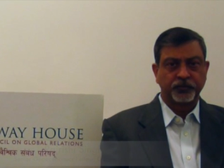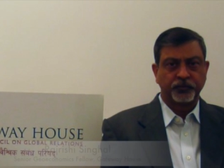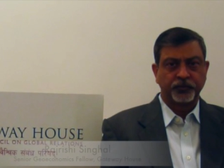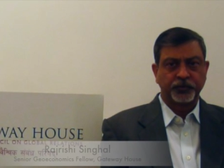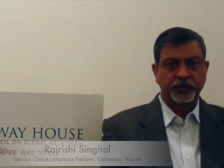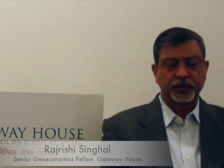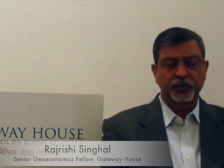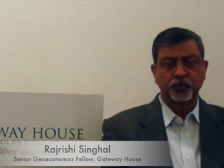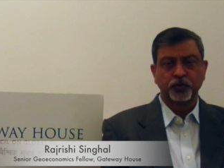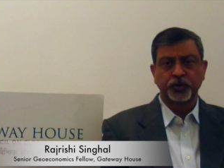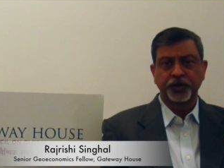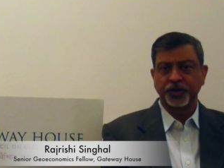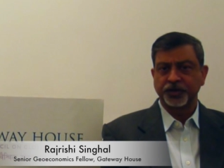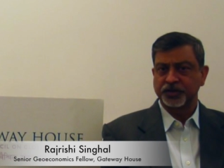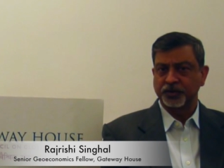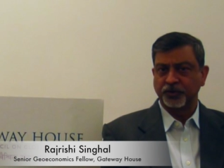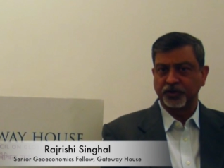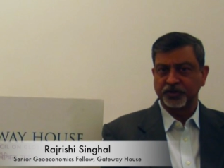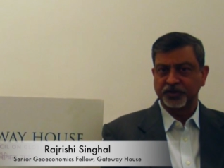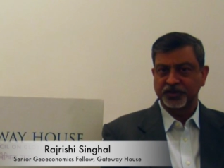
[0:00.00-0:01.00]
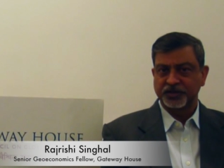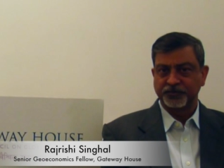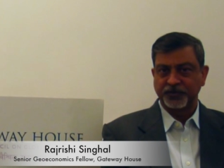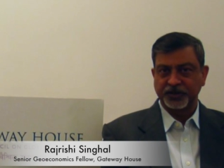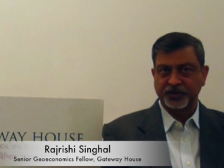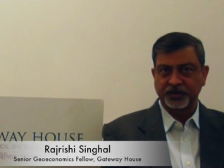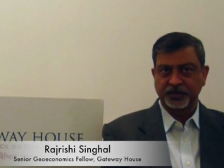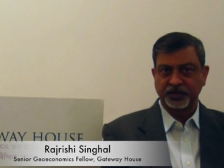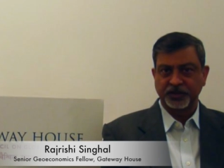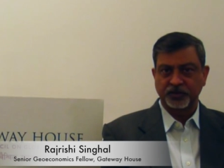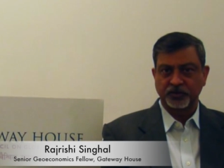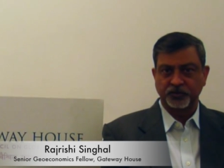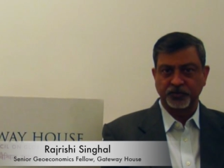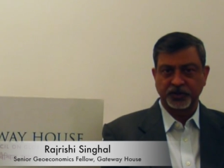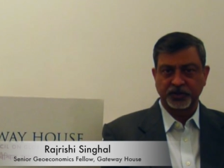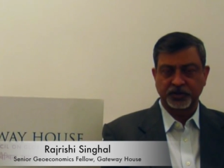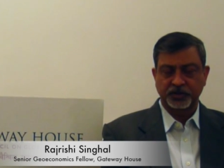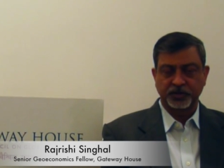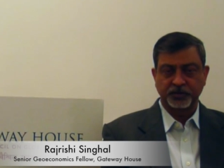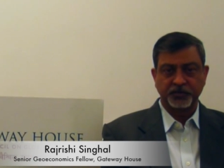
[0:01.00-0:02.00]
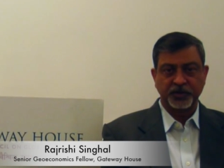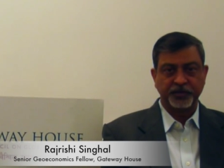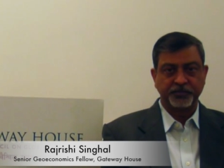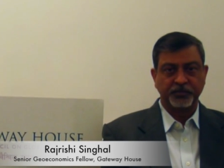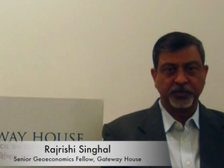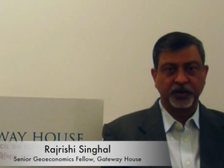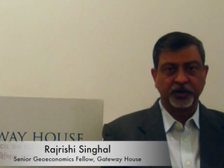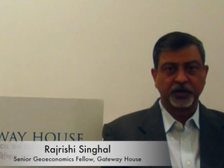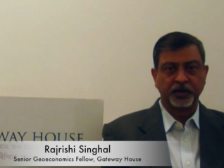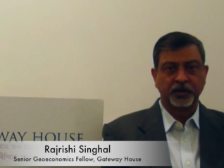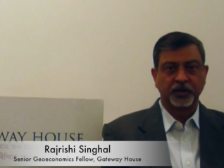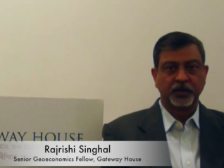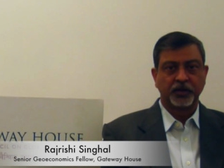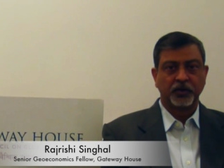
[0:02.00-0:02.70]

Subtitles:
There are two things about this budget that you must remember.